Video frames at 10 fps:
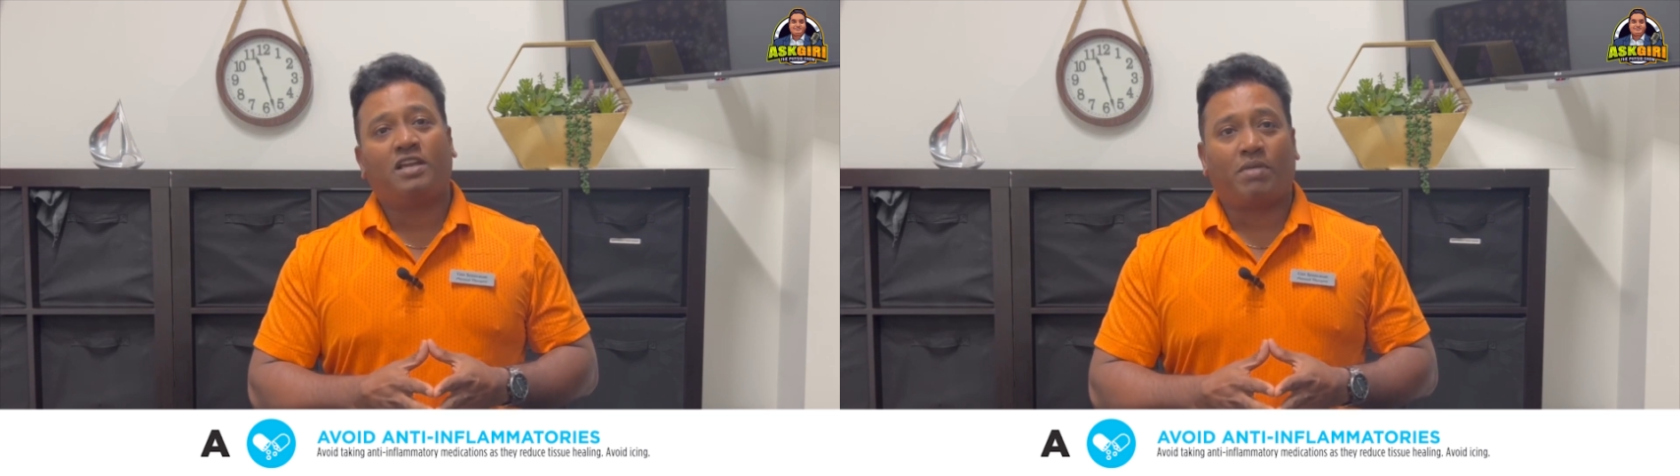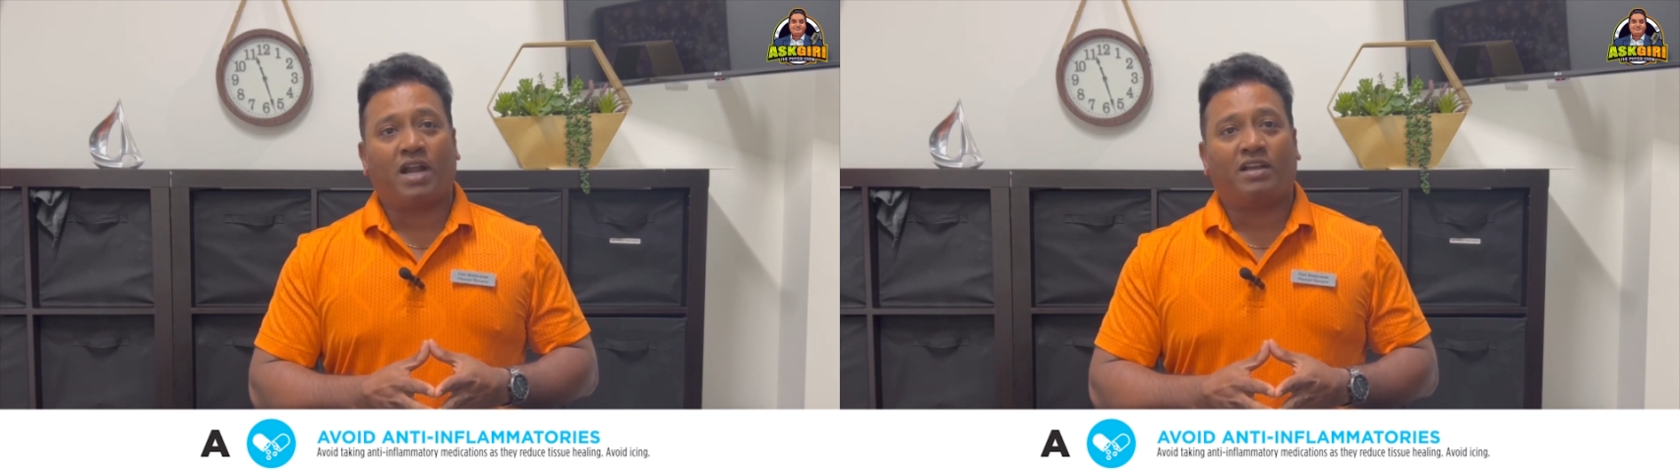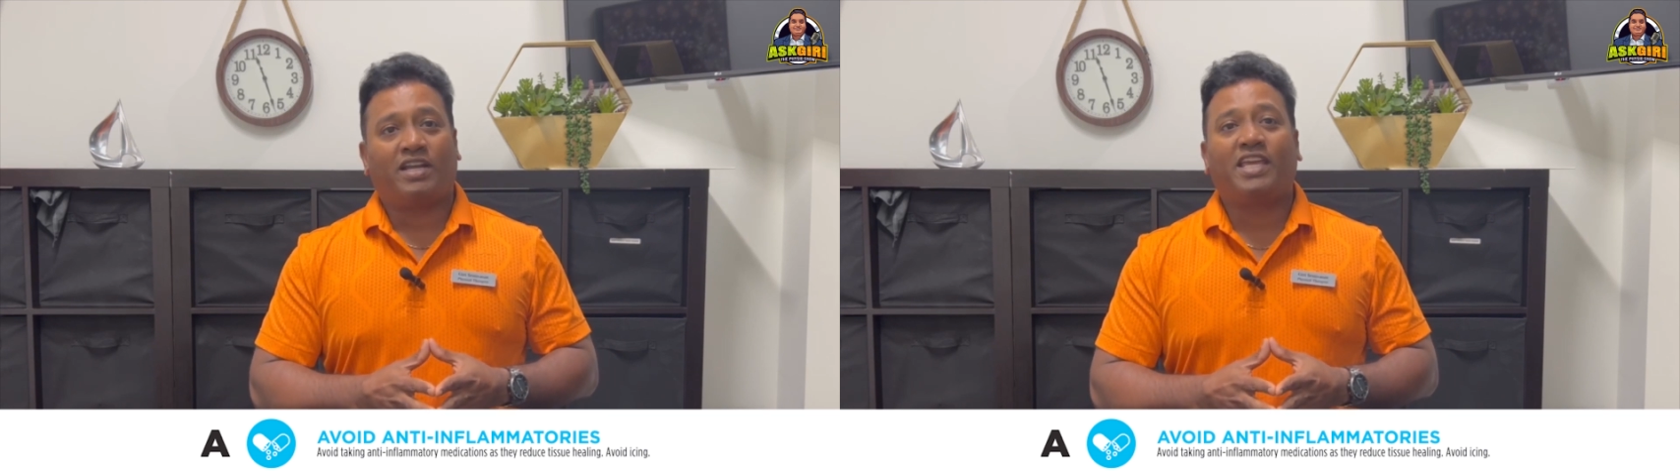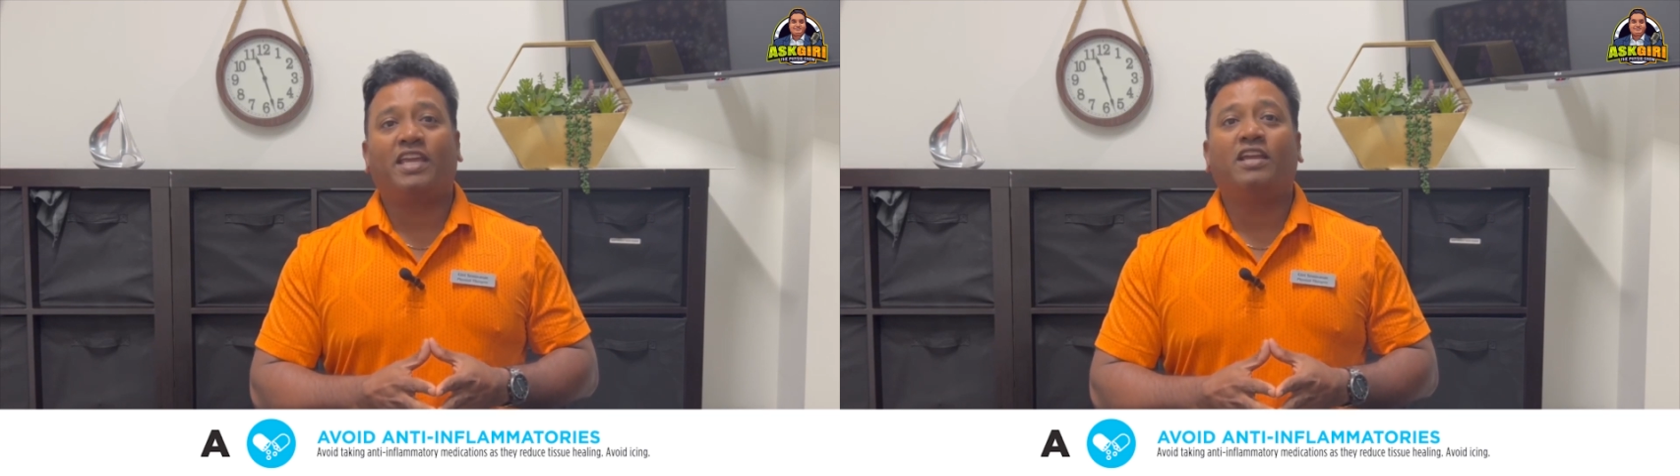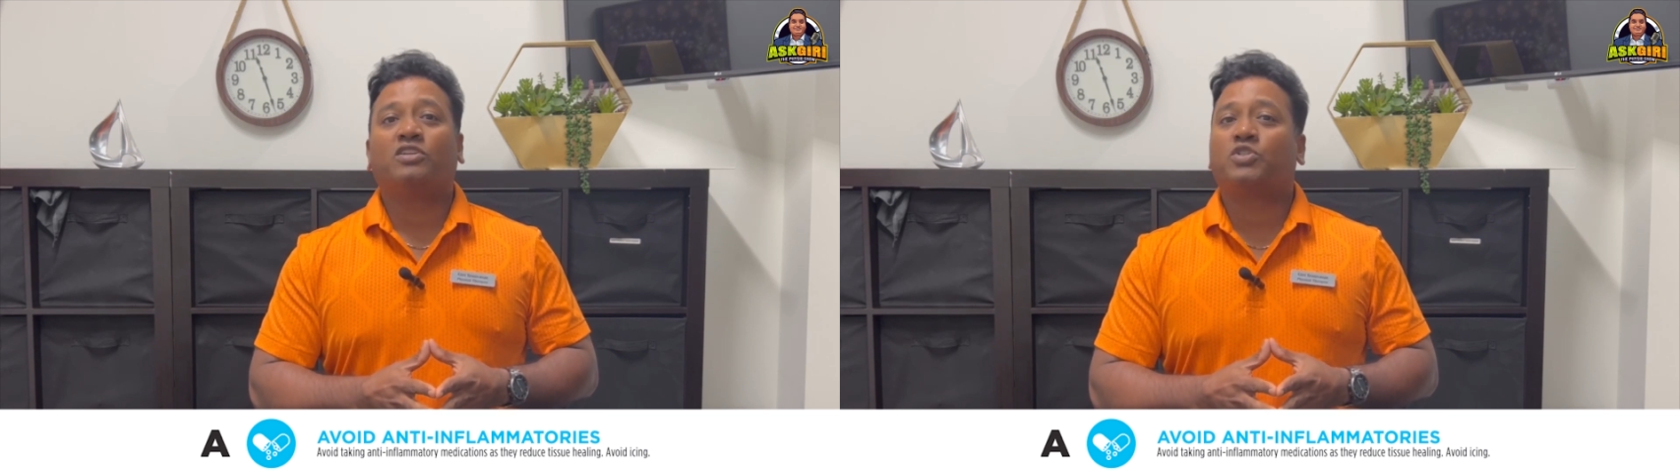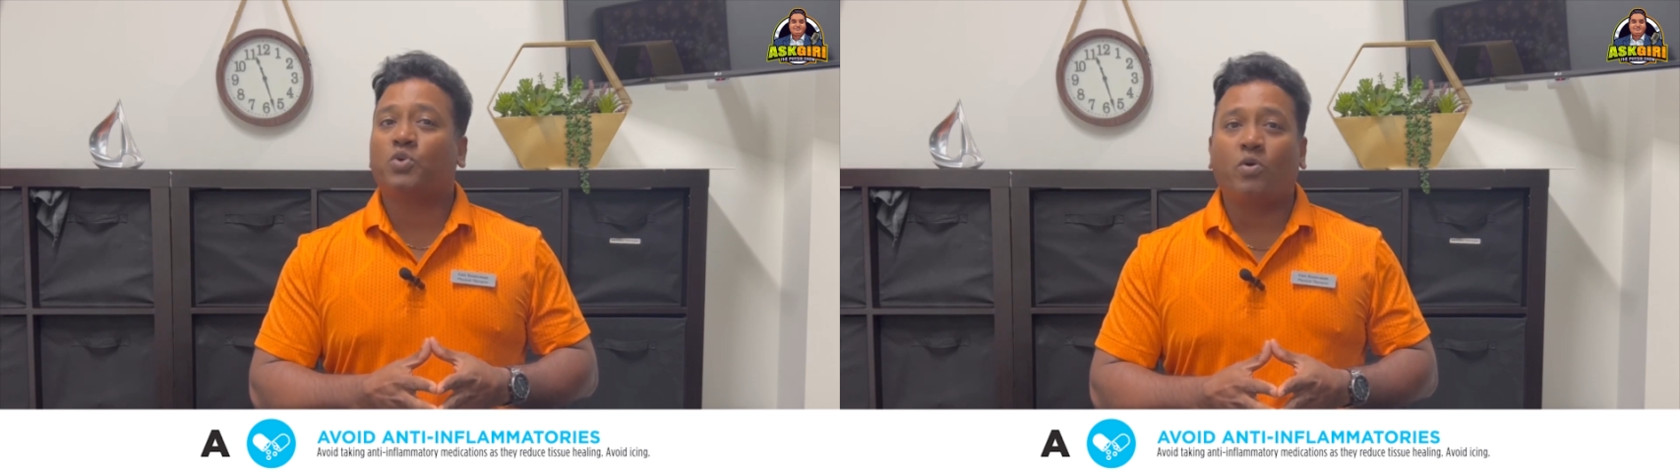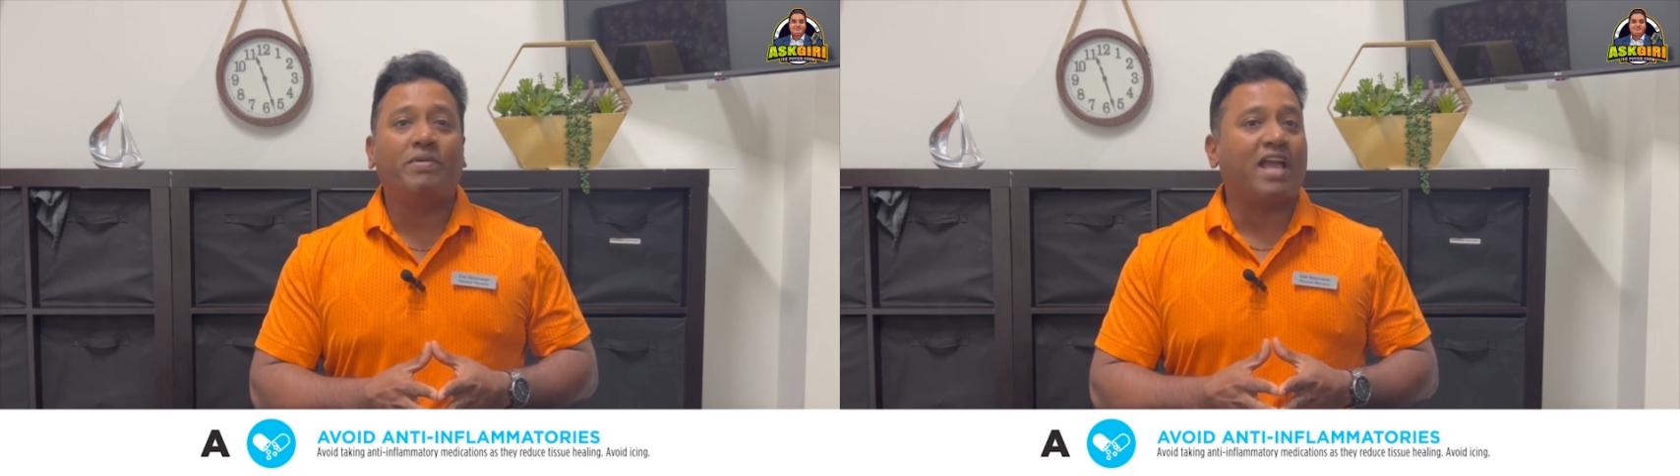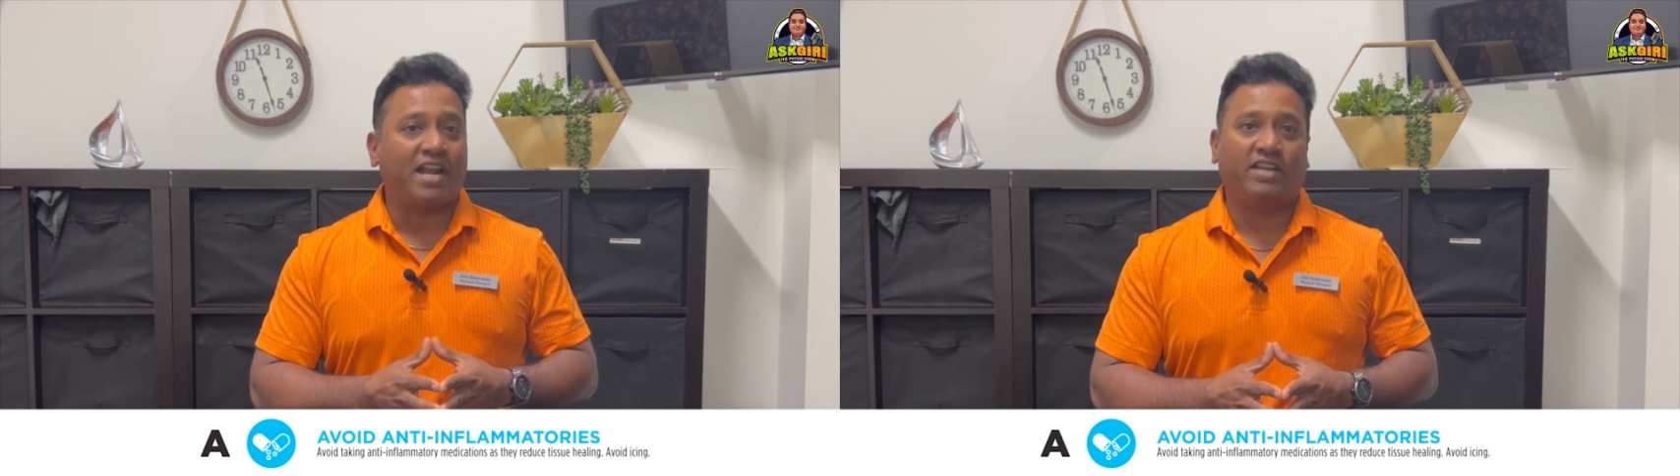but taking so
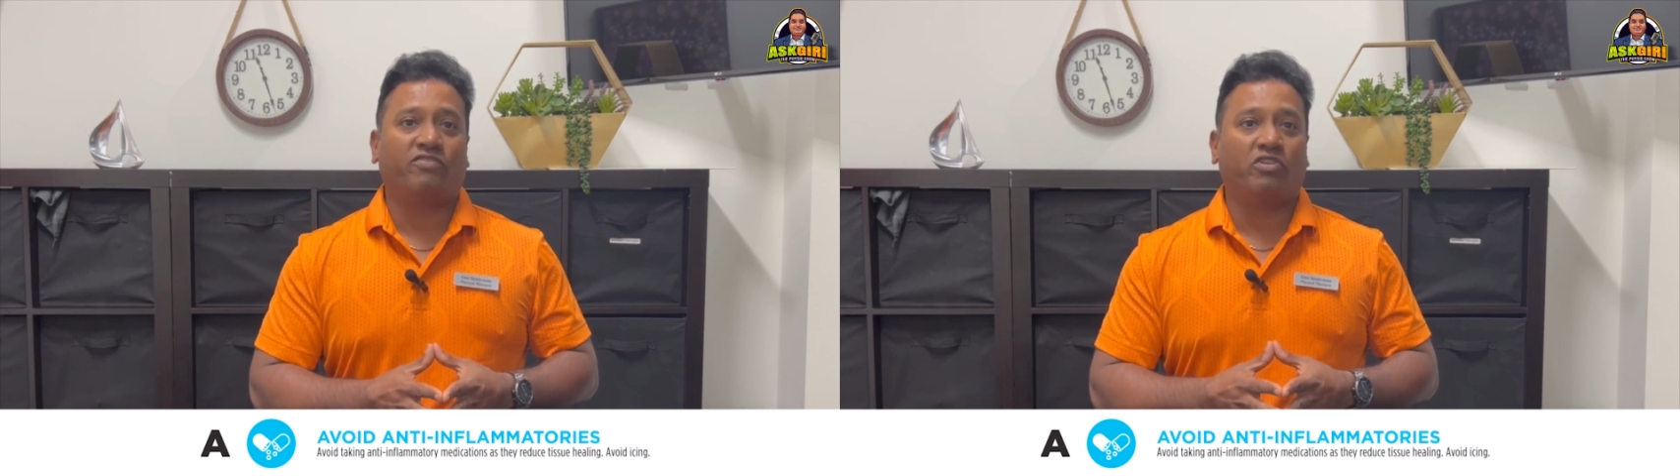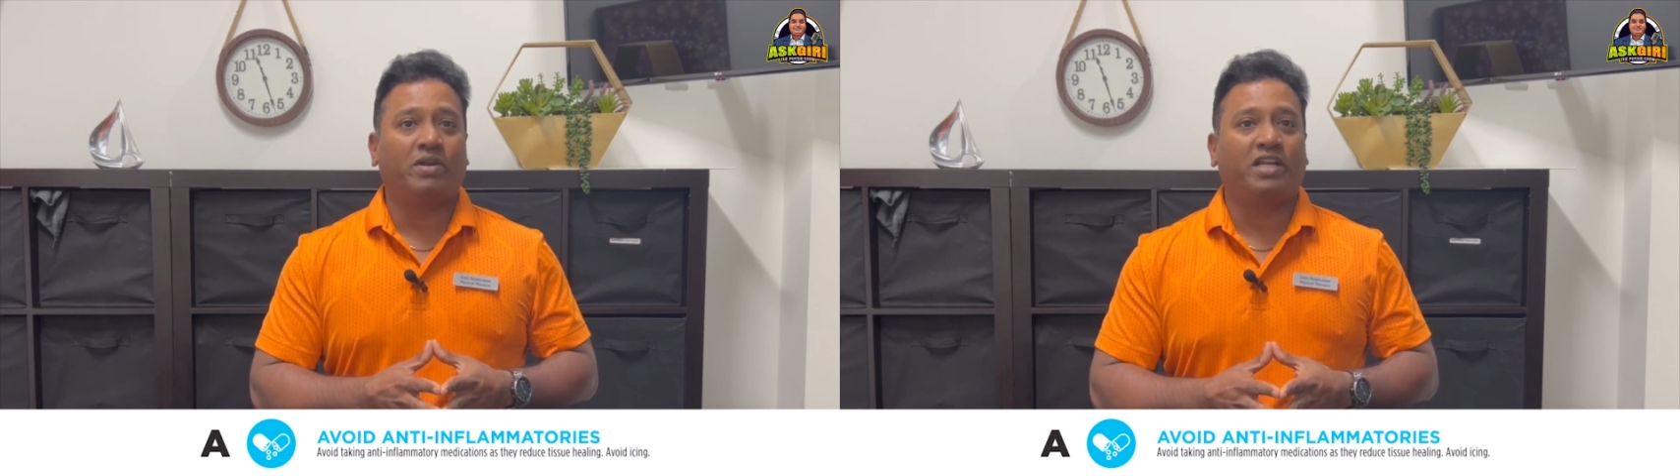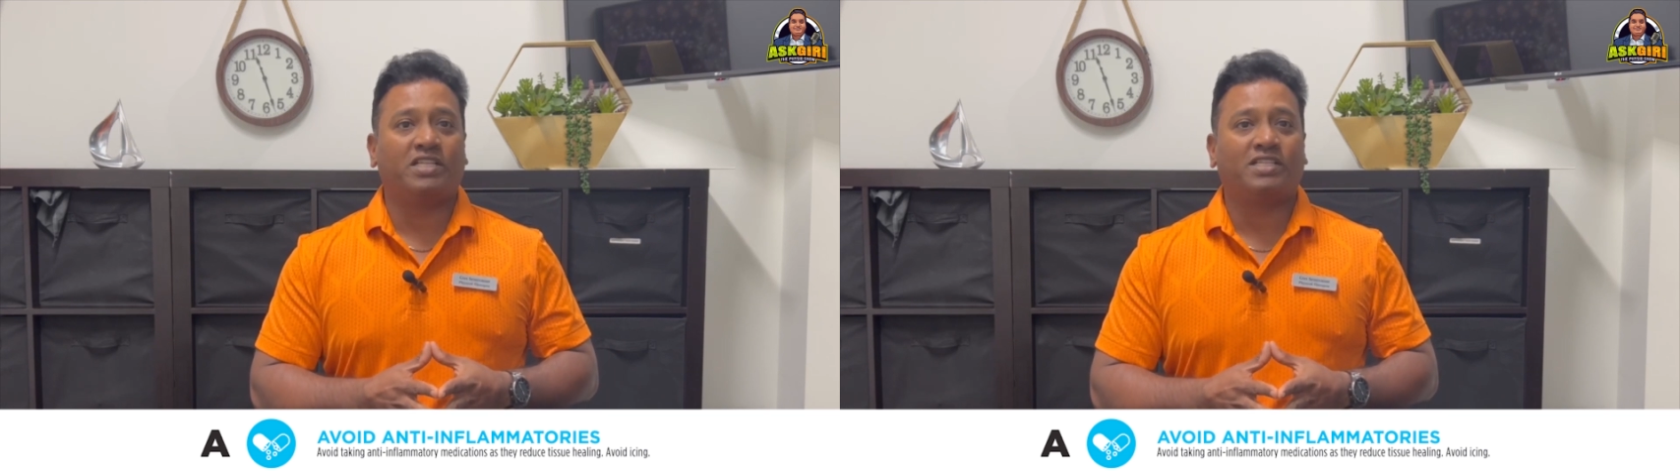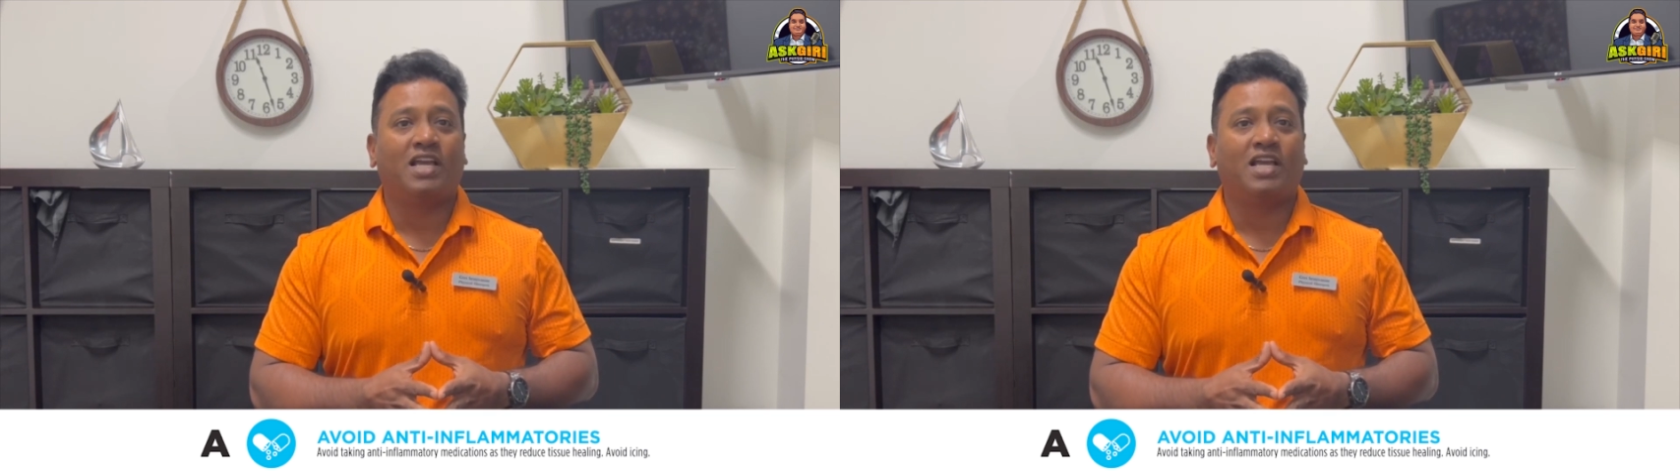many anti-inflammatories,